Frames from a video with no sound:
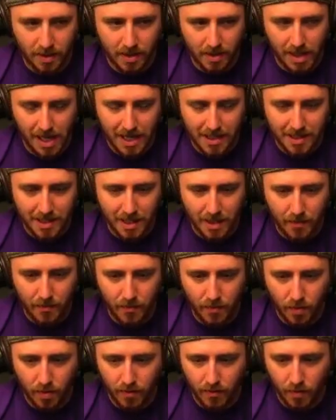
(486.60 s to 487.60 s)
classic
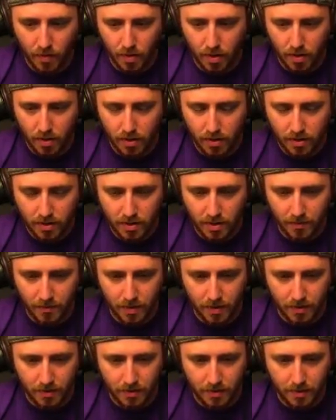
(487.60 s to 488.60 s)
M44 or
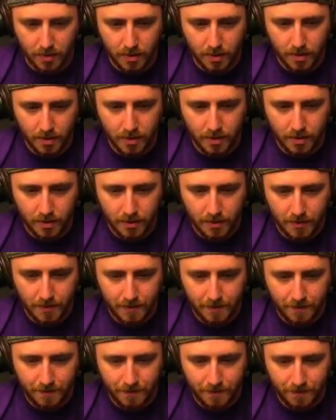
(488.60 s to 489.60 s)
something. Oh yeah. I
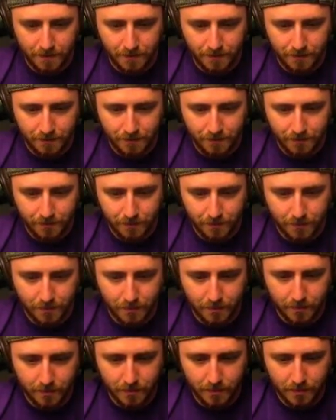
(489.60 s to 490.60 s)
had that one in the
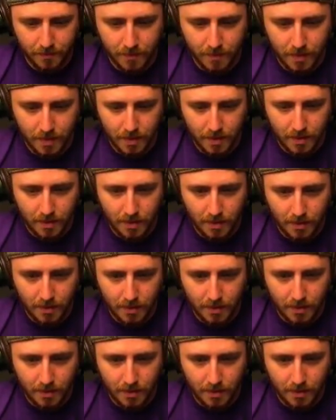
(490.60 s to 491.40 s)
basin.